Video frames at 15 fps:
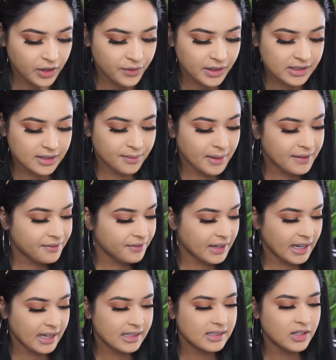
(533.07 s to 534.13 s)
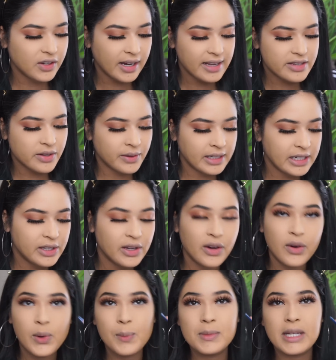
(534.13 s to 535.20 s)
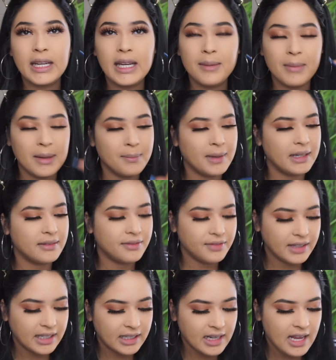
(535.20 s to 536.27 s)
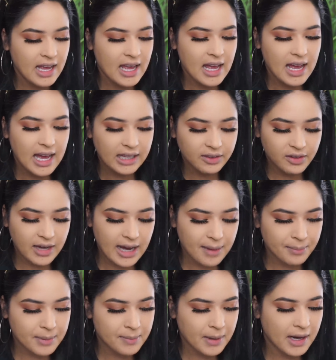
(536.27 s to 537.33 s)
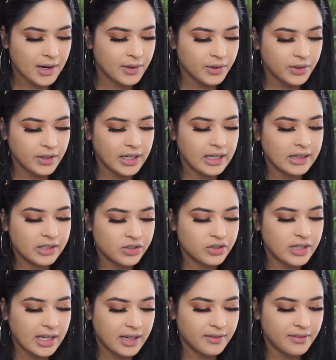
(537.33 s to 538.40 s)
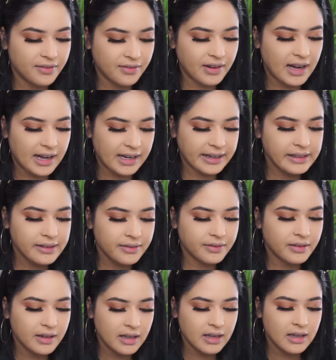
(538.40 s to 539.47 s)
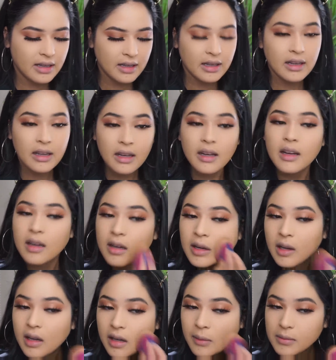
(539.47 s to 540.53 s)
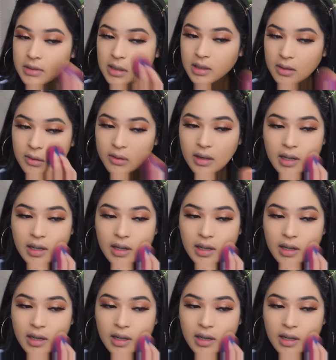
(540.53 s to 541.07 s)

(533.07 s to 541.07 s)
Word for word: the rest of my face, you guys already know, I'm taking my Benefit Hello Happy Powder in the shade 5. And I'm just gonna go